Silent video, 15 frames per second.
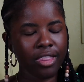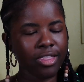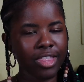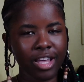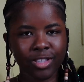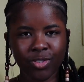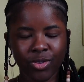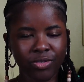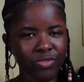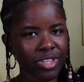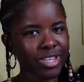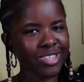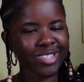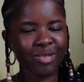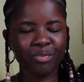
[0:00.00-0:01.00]
that sort of
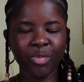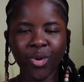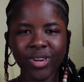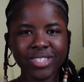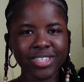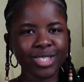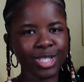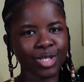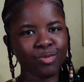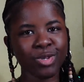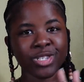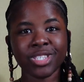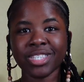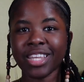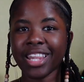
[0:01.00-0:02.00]
thing is important. As
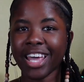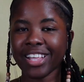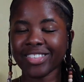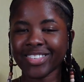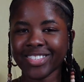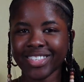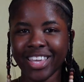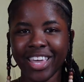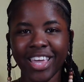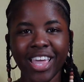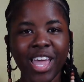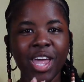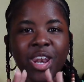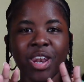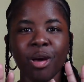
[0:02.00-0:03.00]
much as they like to say
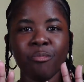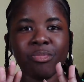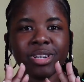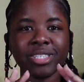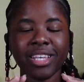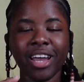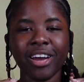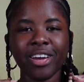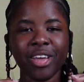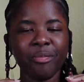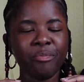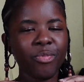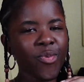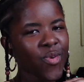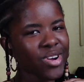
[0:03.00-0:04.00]
numbers aren't
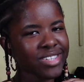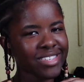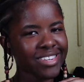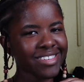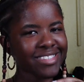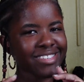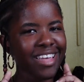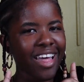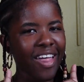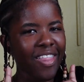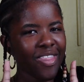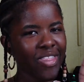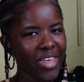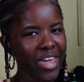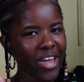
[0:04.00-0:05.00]
important,
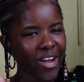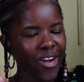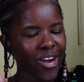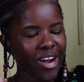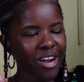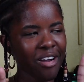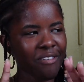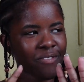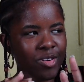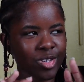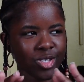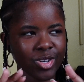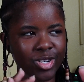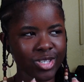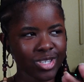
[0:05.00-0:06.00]
they are for
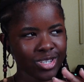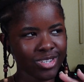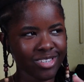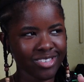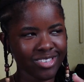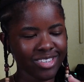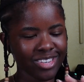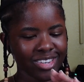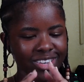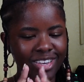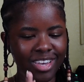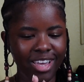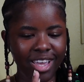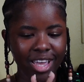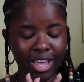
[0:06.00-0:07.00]
certain
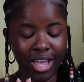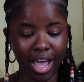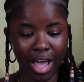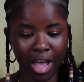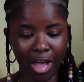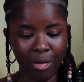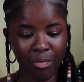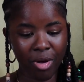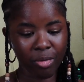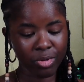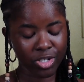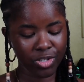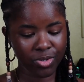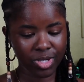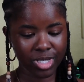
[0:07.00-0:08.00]

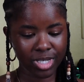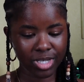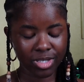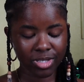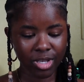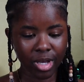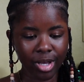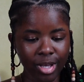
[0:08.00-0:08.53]
opportunities.